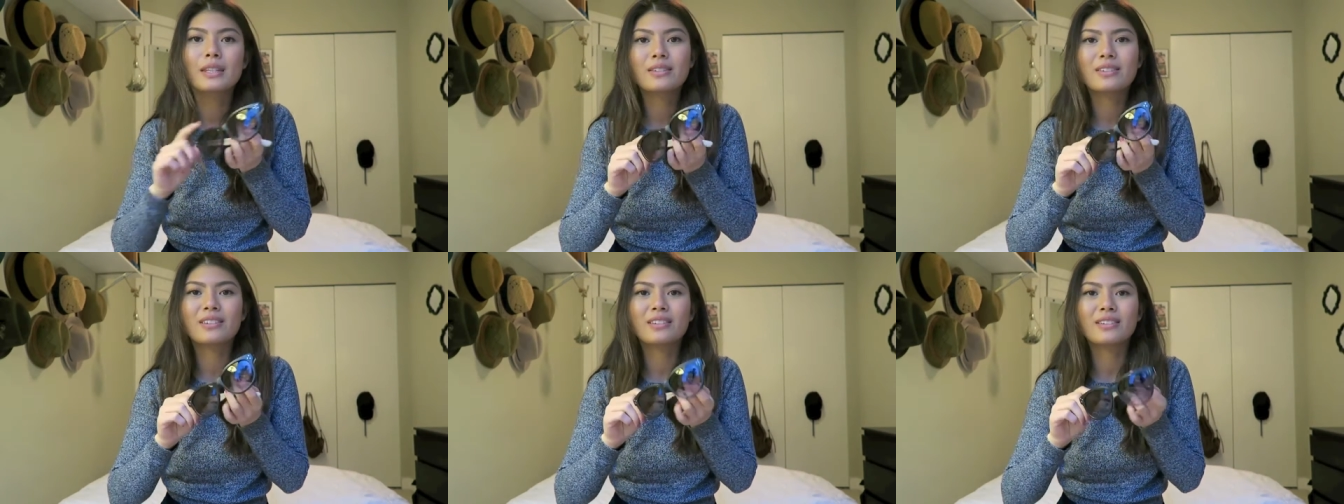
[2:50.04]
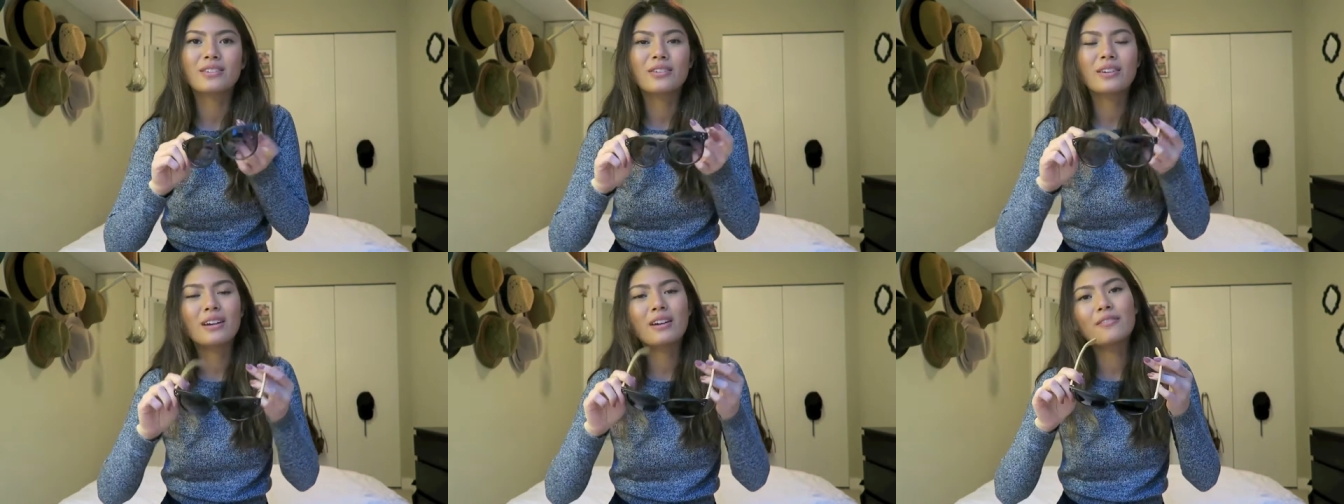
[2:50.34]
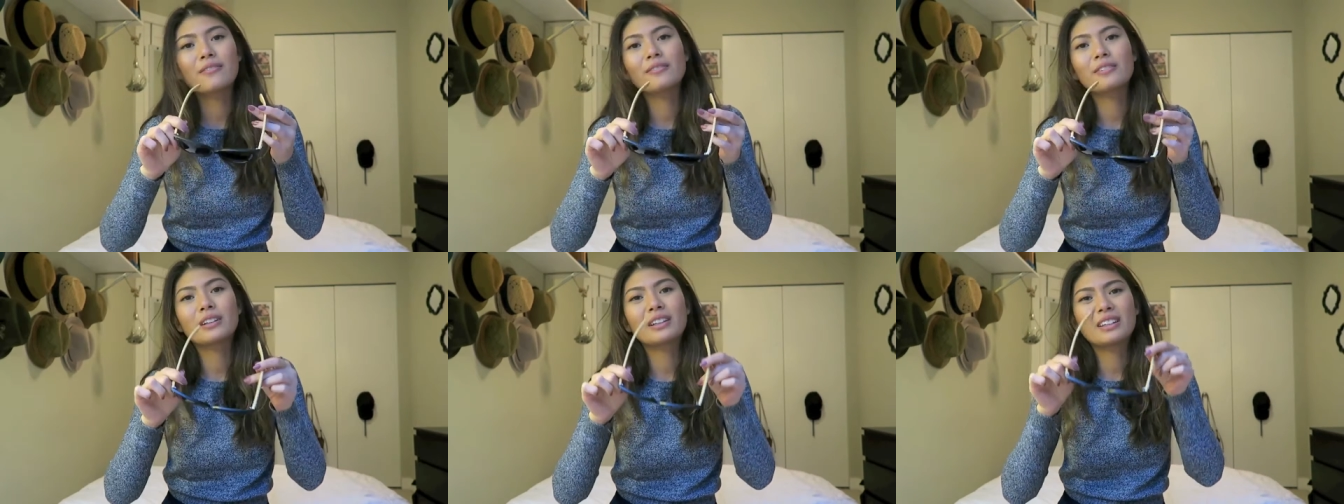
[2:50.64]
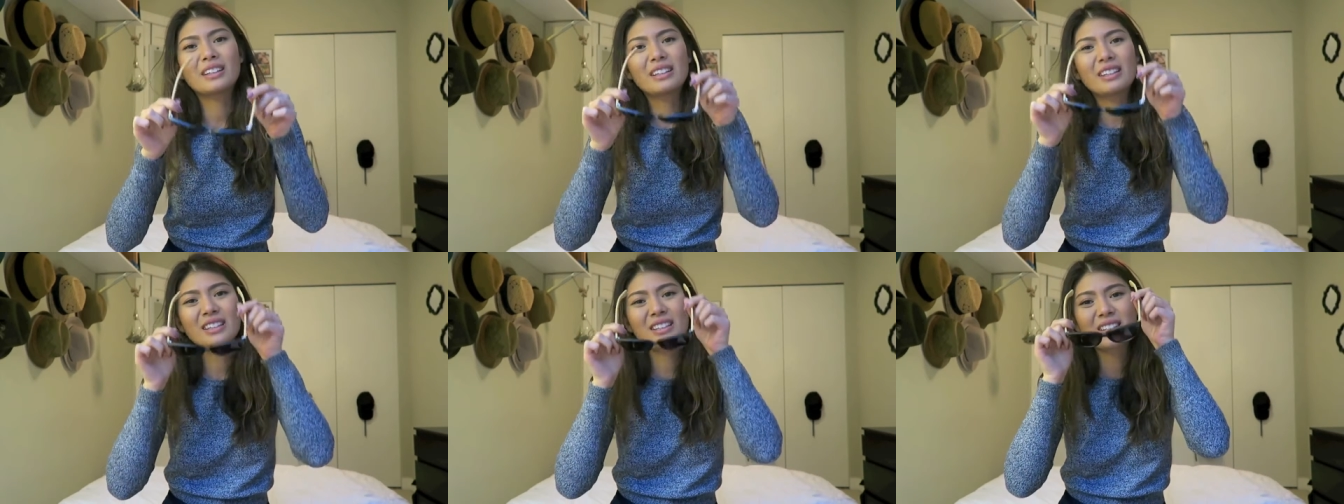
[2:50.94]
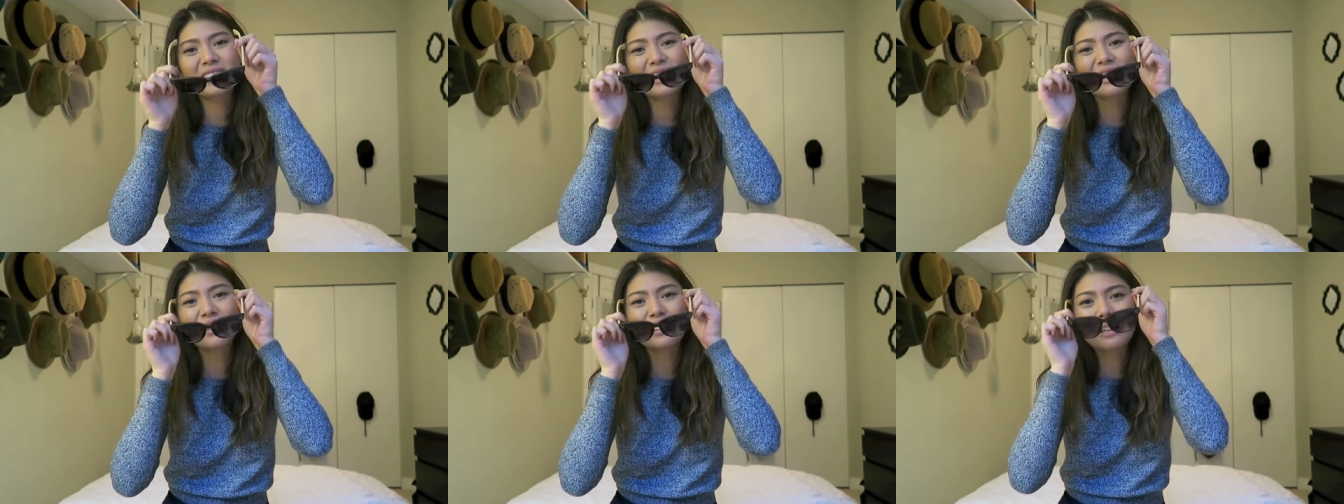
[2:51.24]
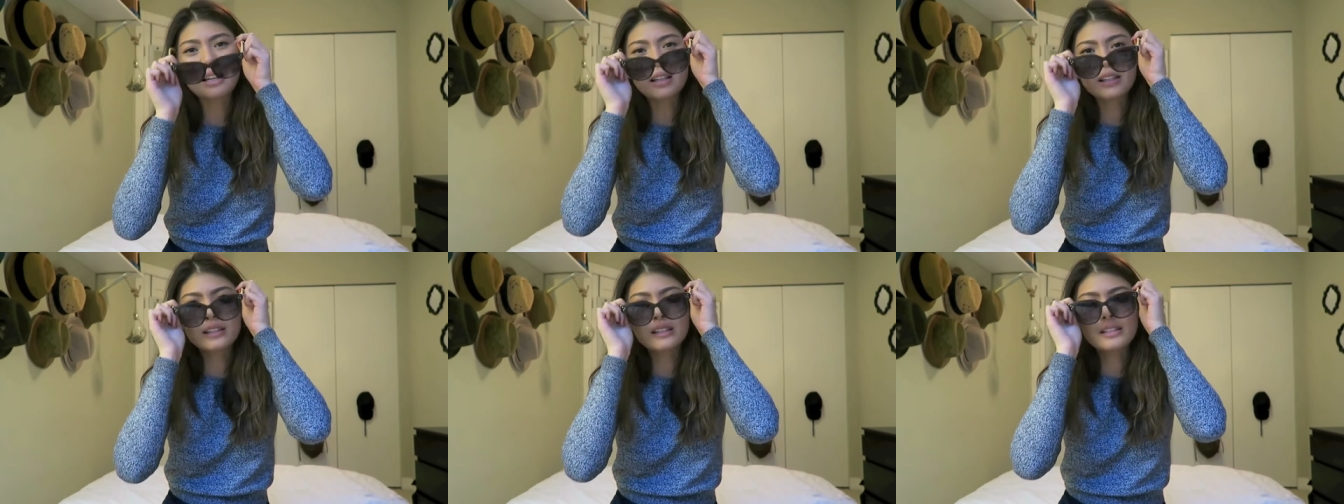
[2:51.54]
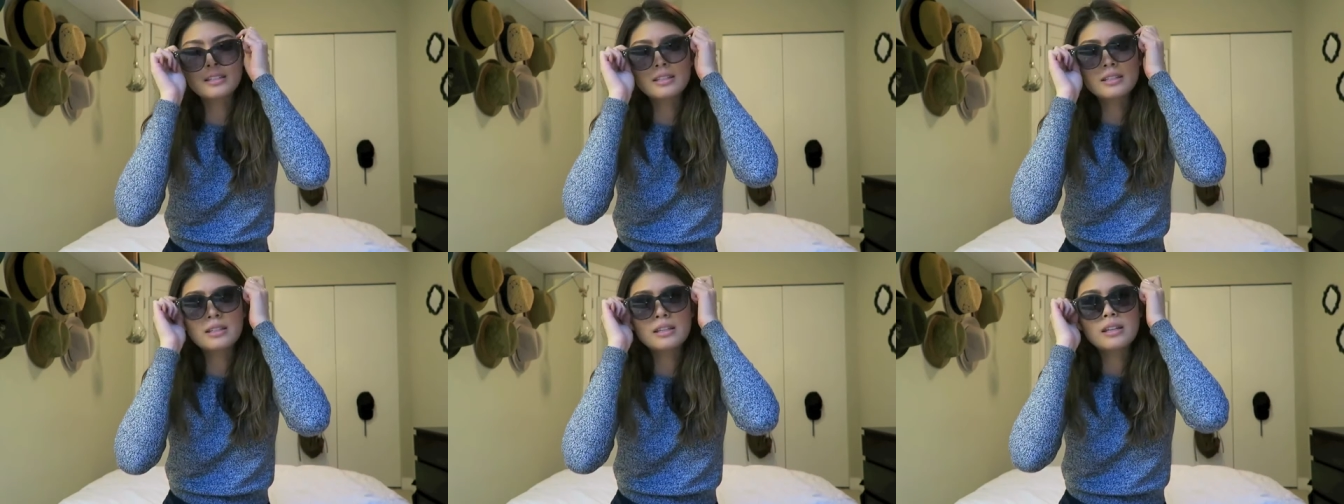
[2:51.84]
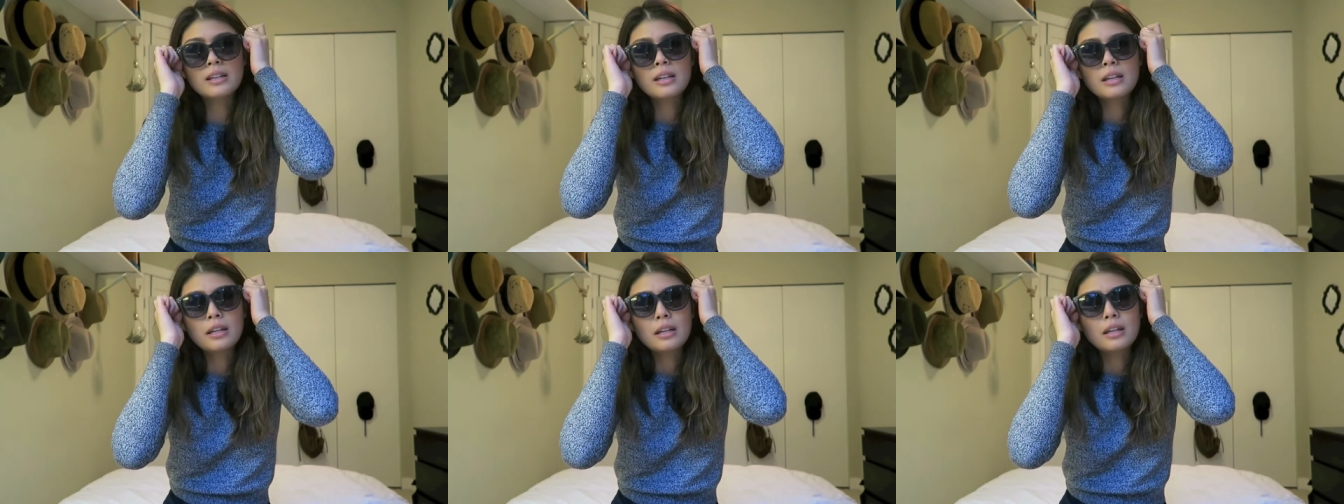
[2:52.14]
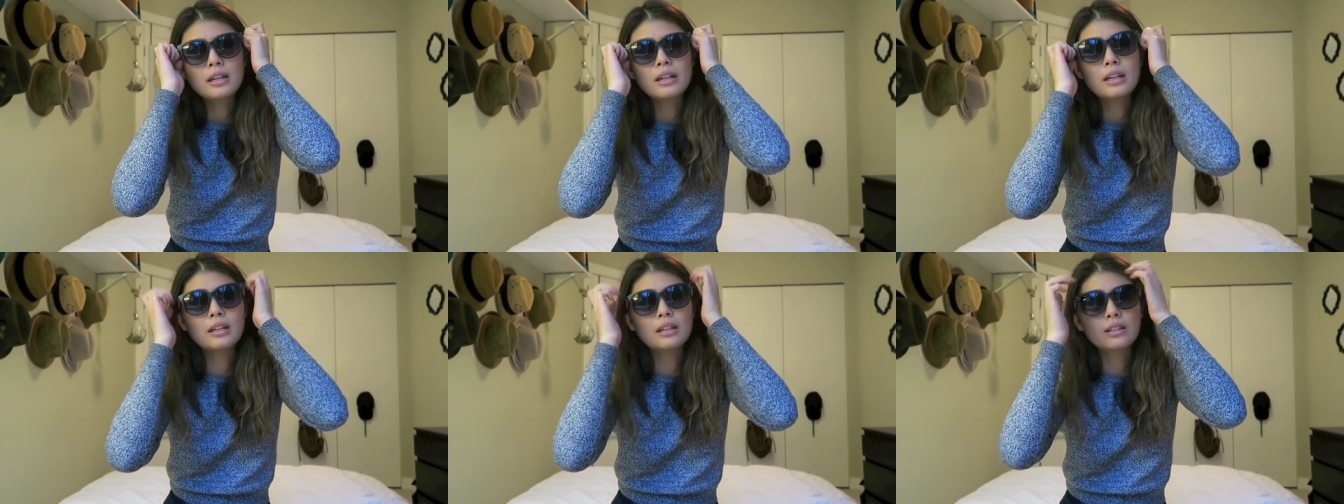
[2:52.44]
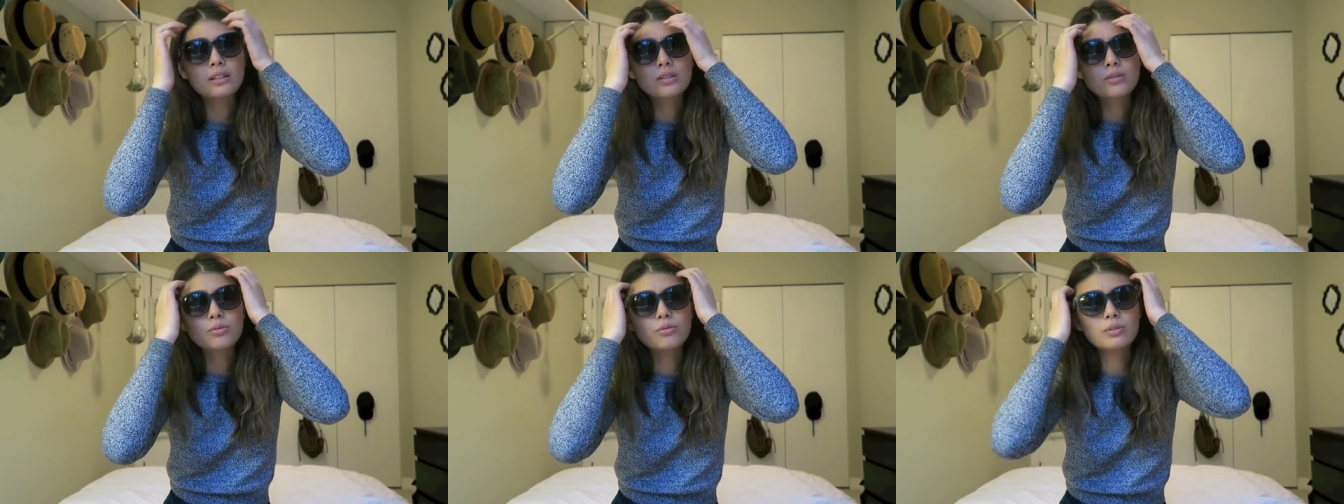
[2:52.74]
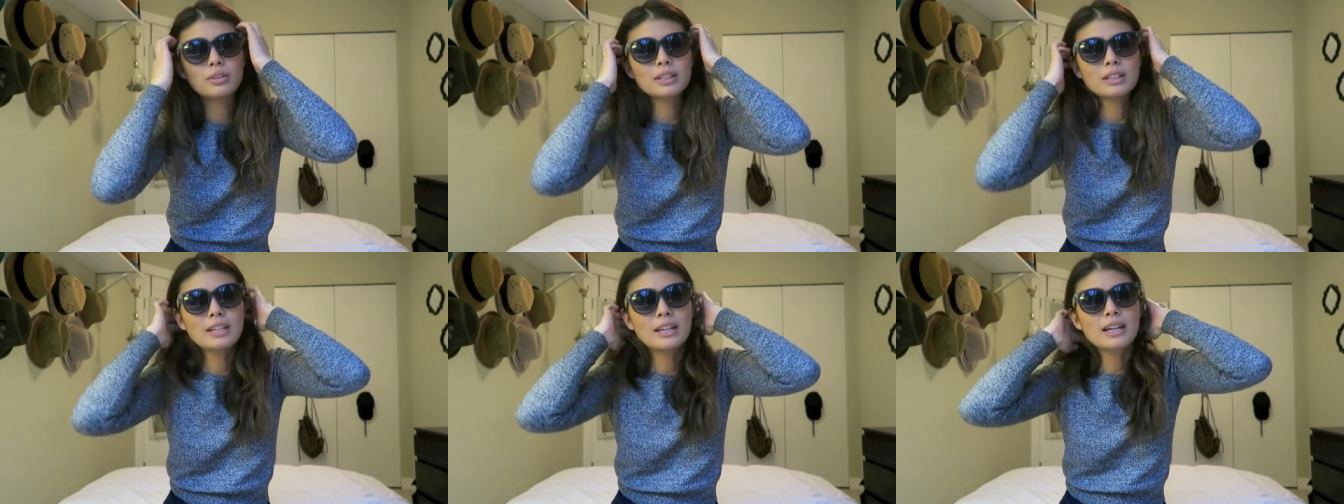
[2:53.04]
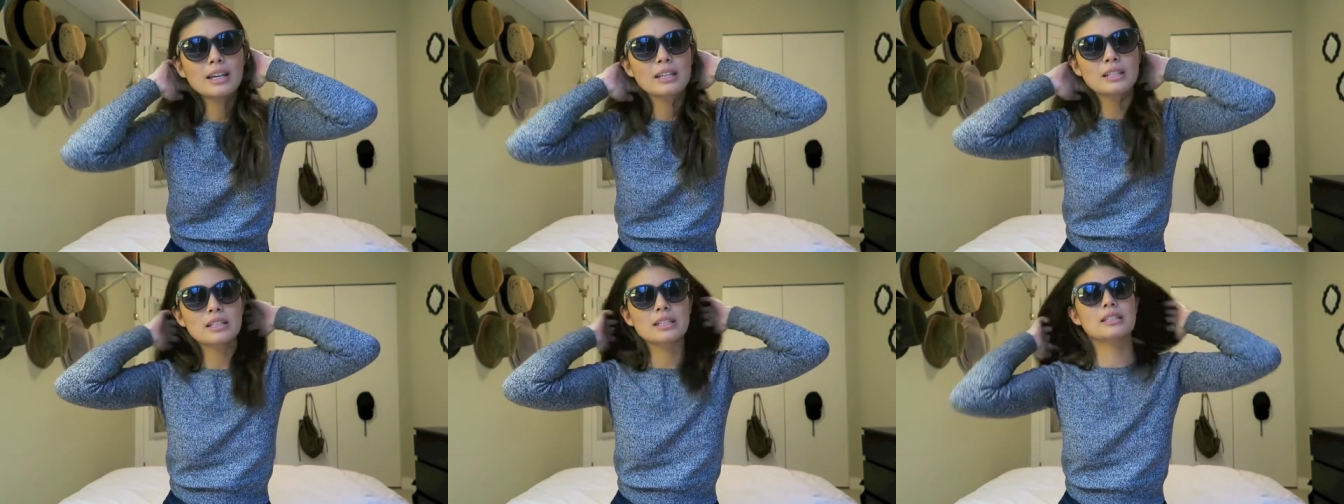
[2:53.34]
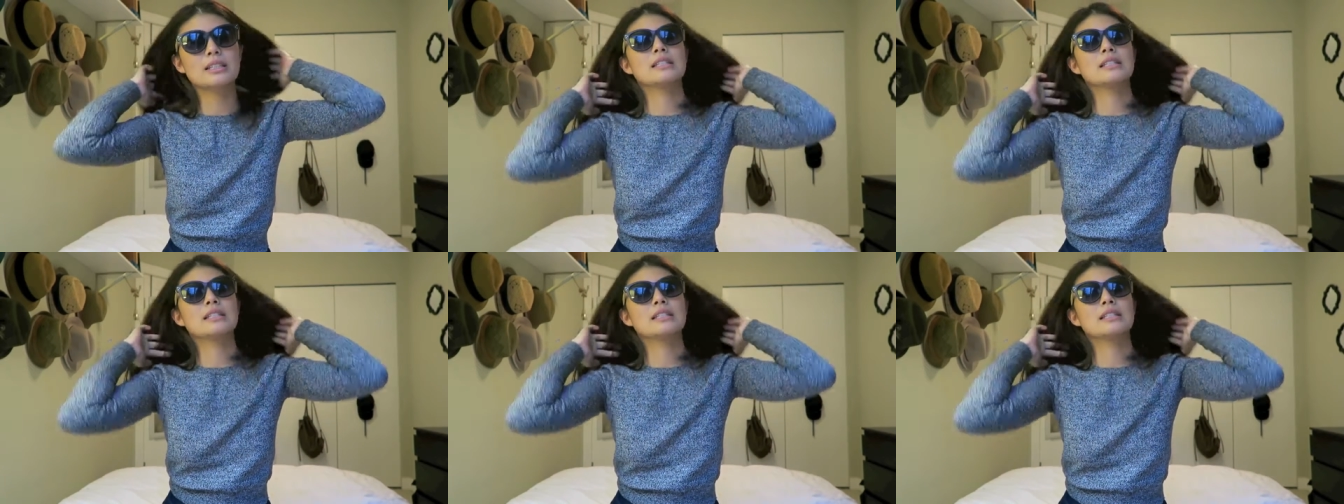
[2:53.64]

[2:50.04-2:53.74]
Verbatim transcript: So then you have clean sunglasses and it's really nice.